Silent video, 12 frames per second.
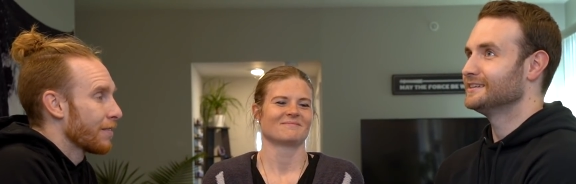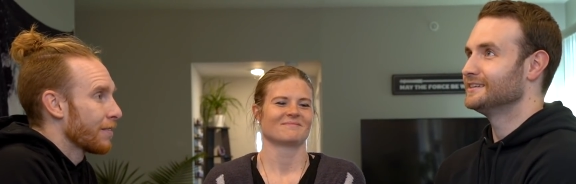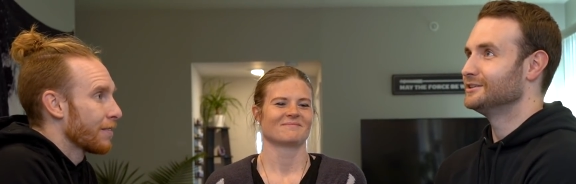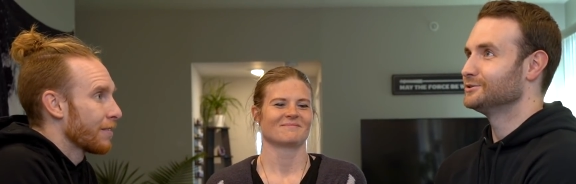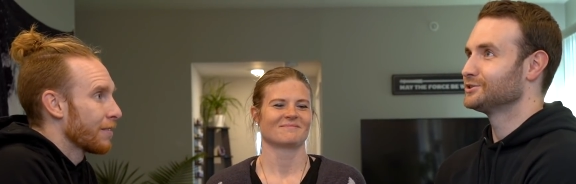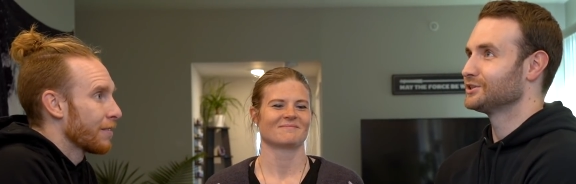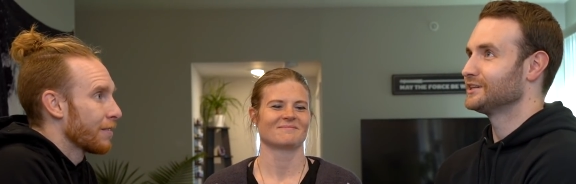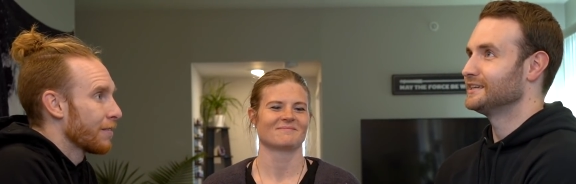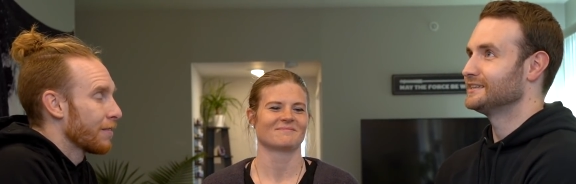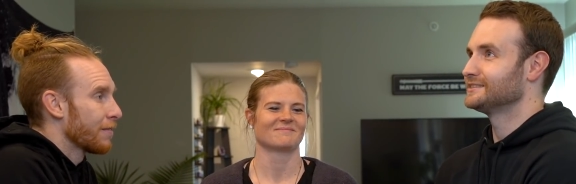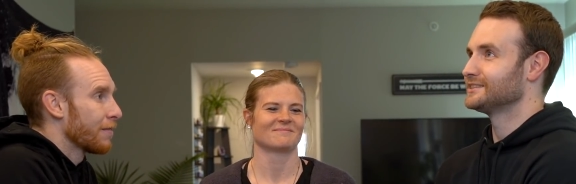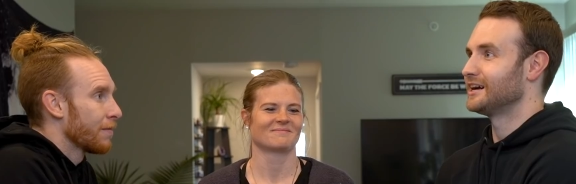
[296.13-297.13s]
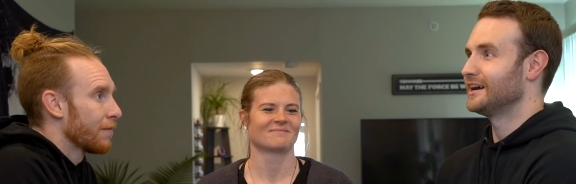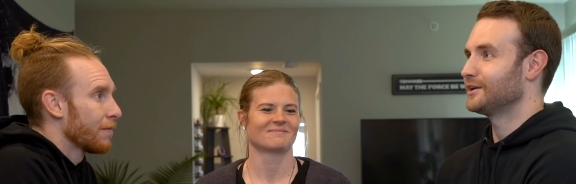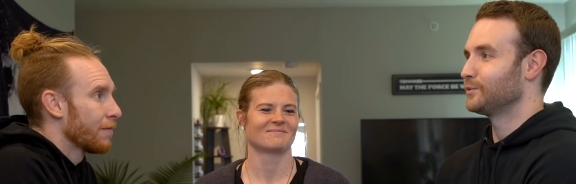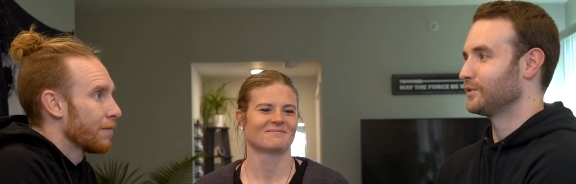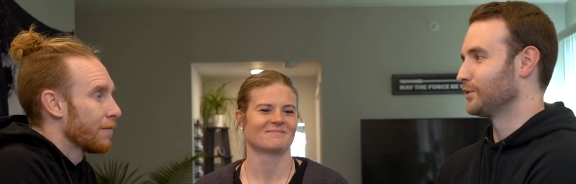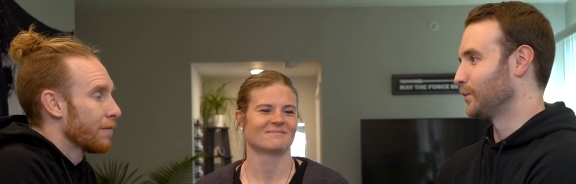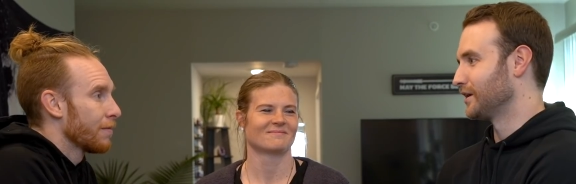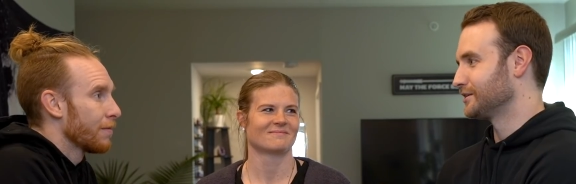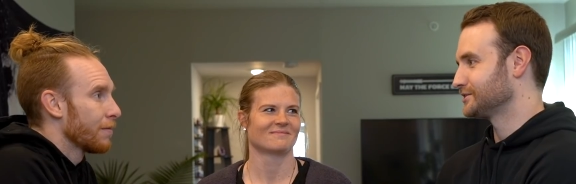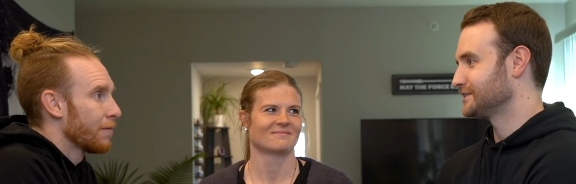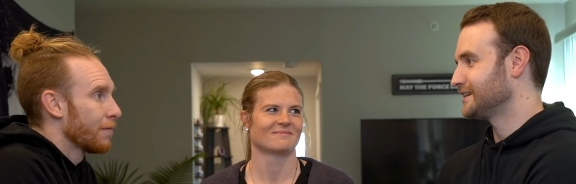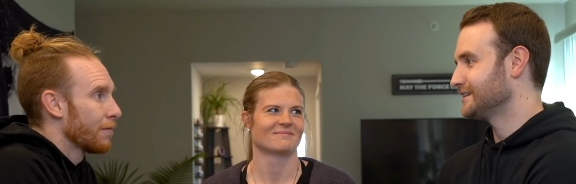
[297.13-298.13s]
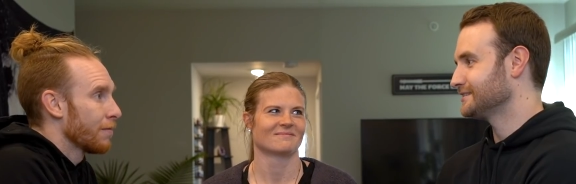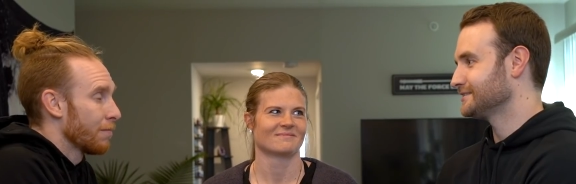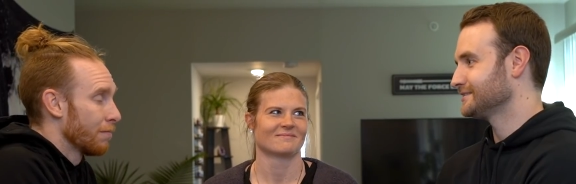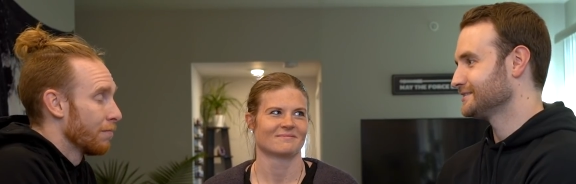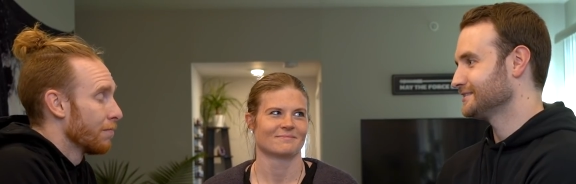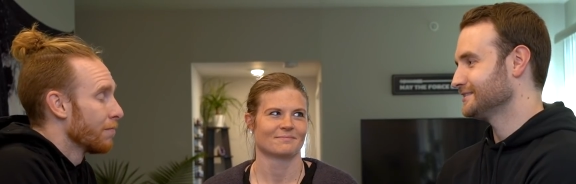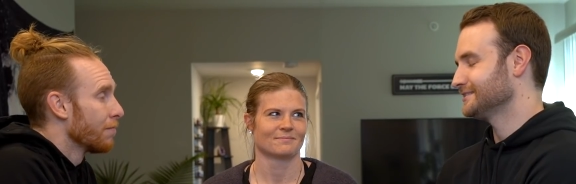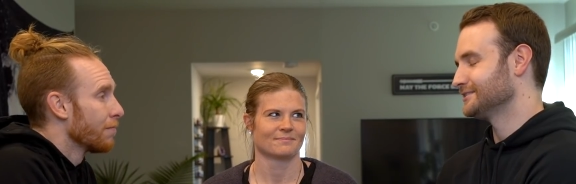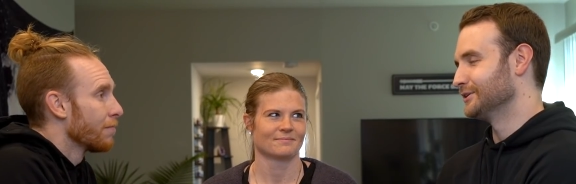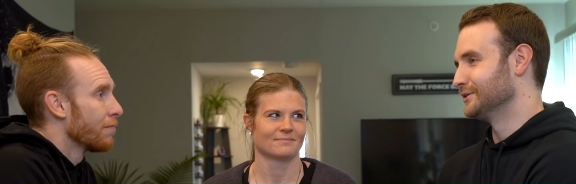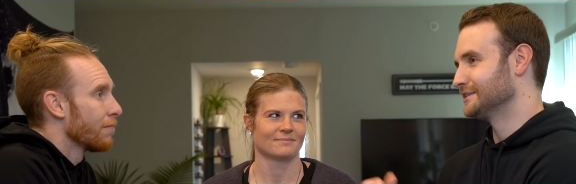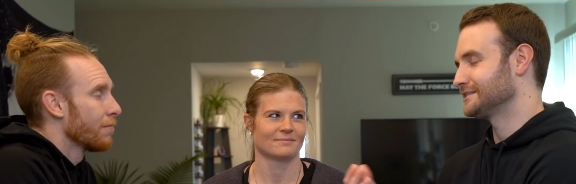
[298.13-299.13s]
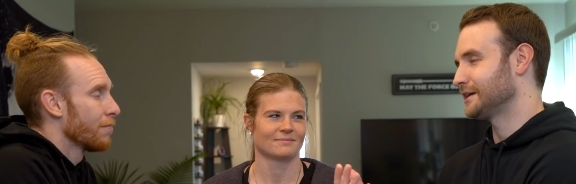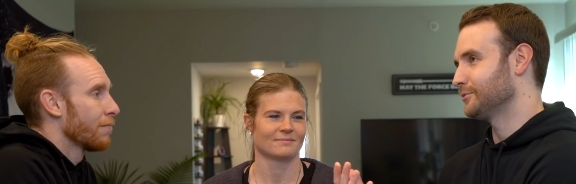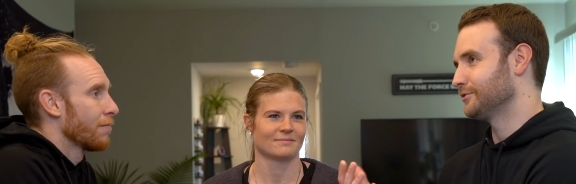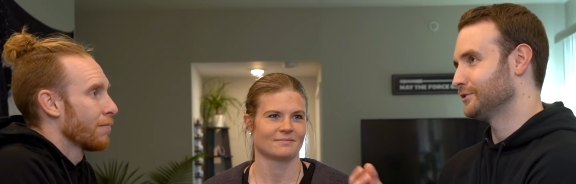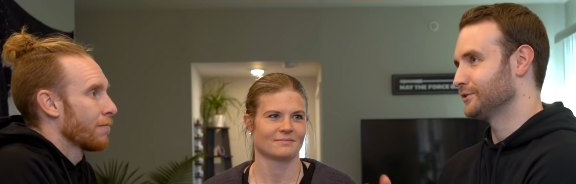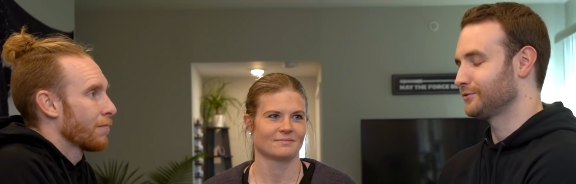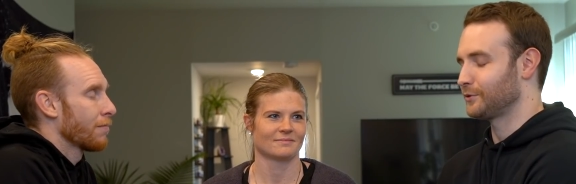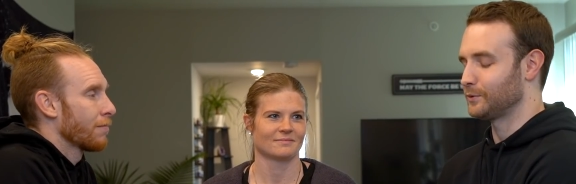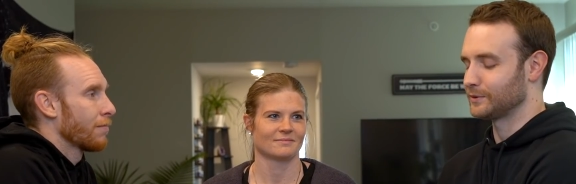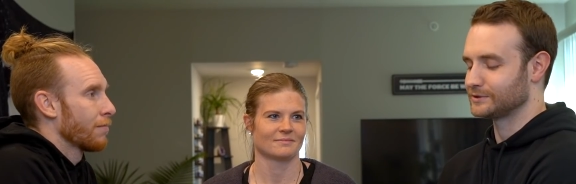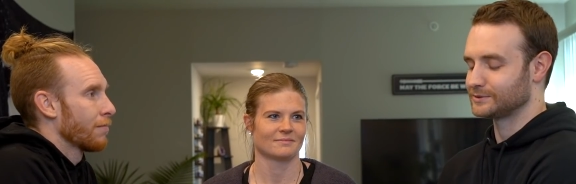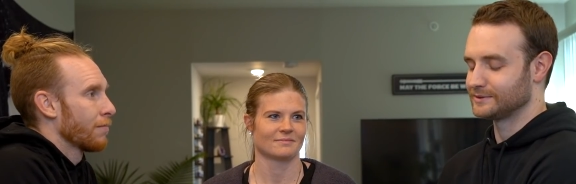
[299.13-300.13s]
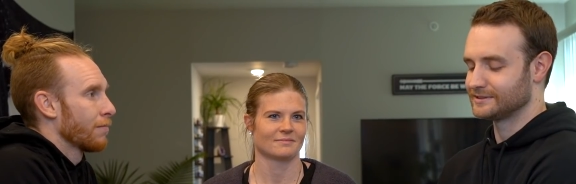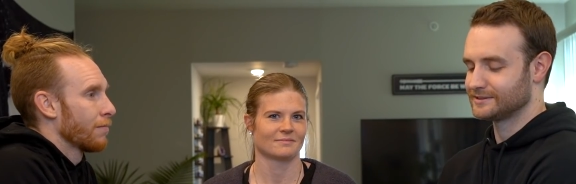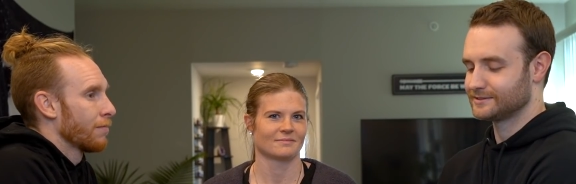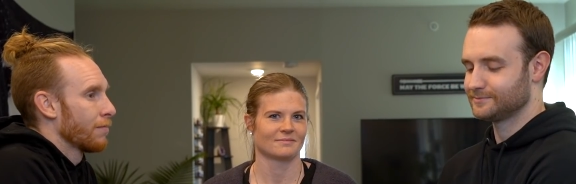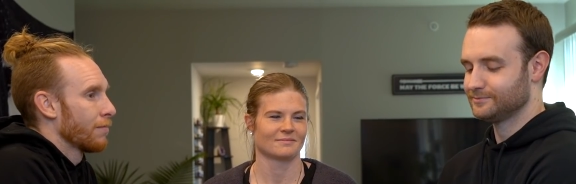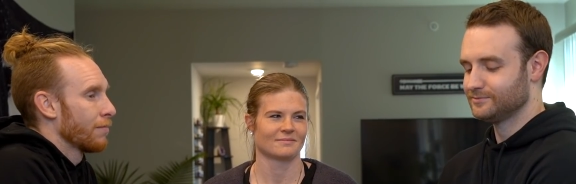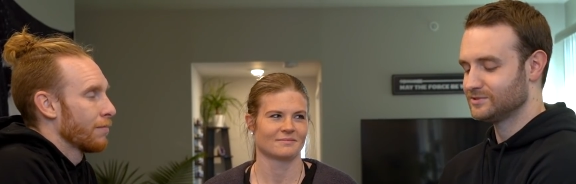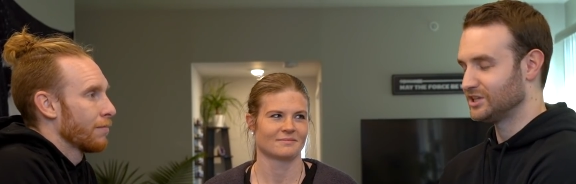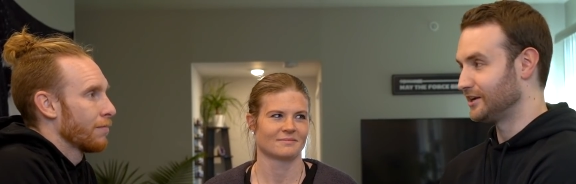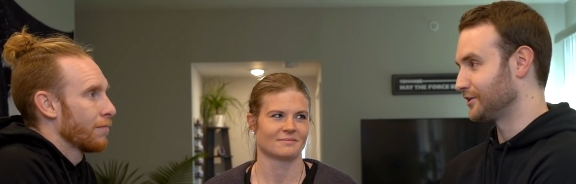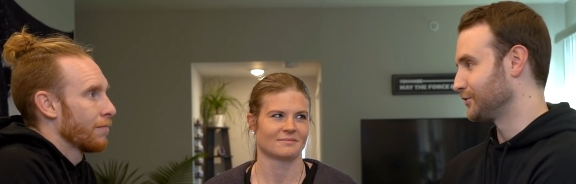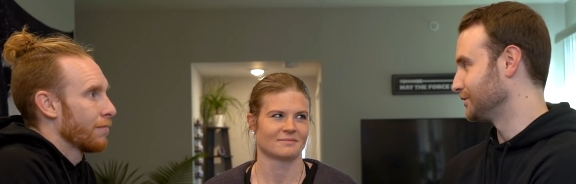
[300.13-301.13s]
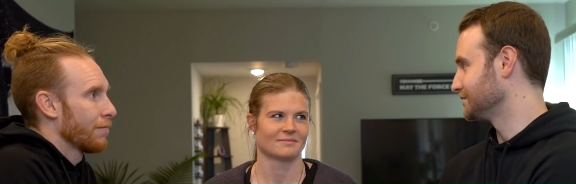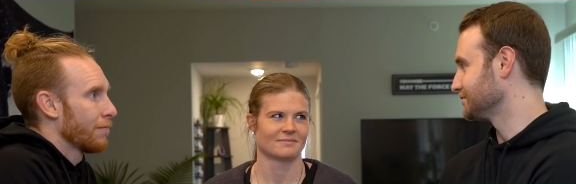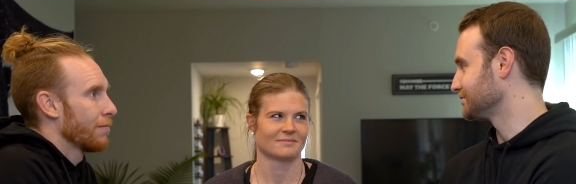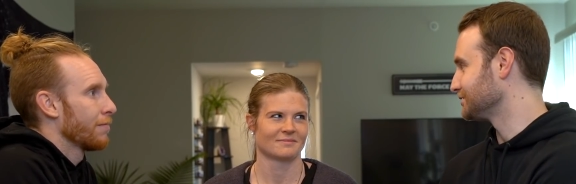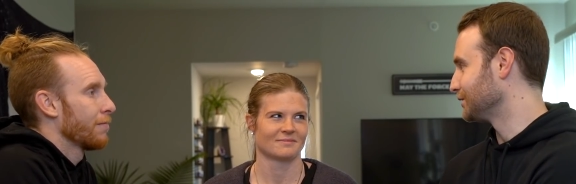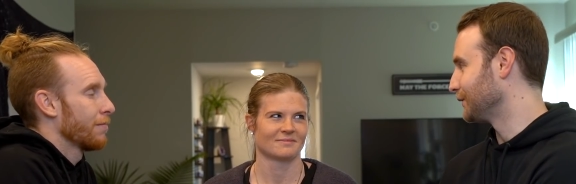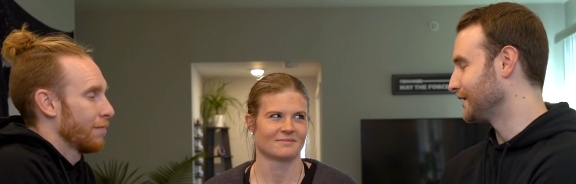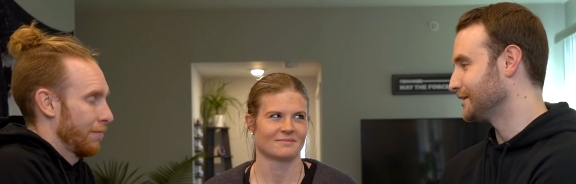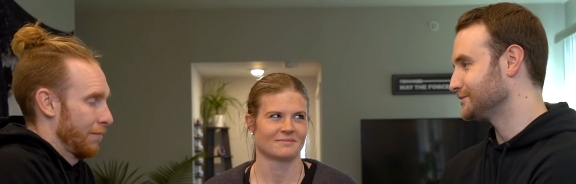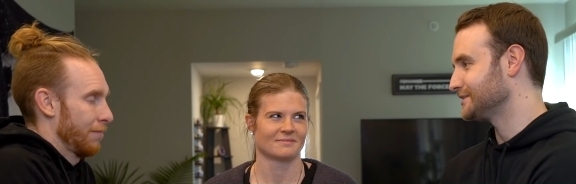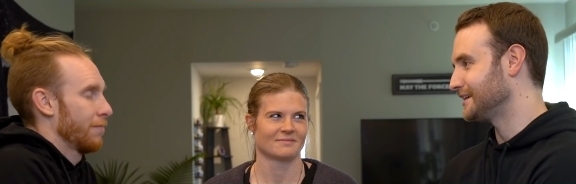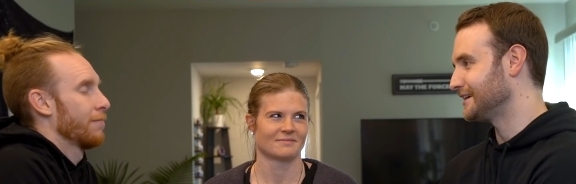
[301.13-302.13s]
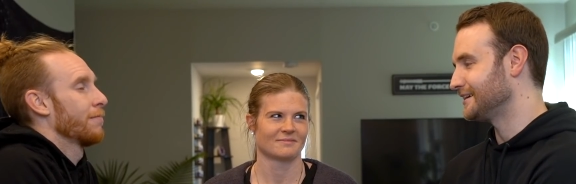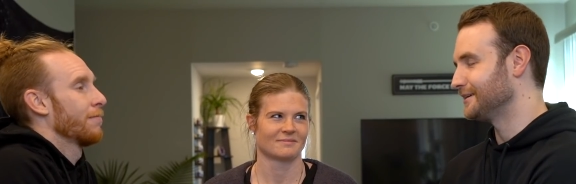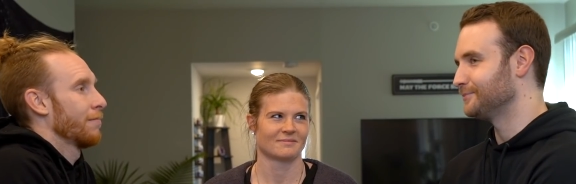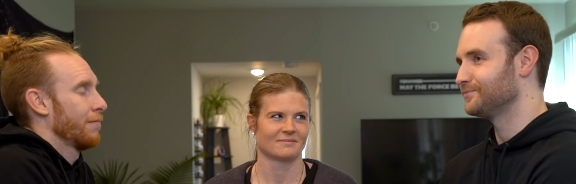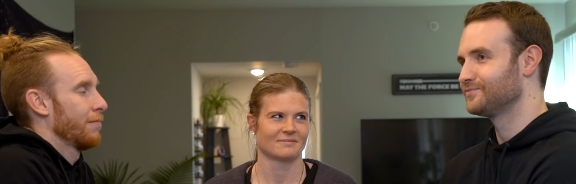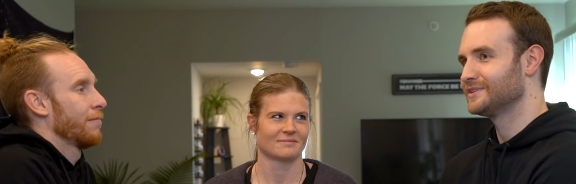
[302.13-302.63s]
Speaker 1: Usually, it's like when the weather's nice. Mm-hmm. So this time of year, of course, when it's 10 degrees and snowy outside. I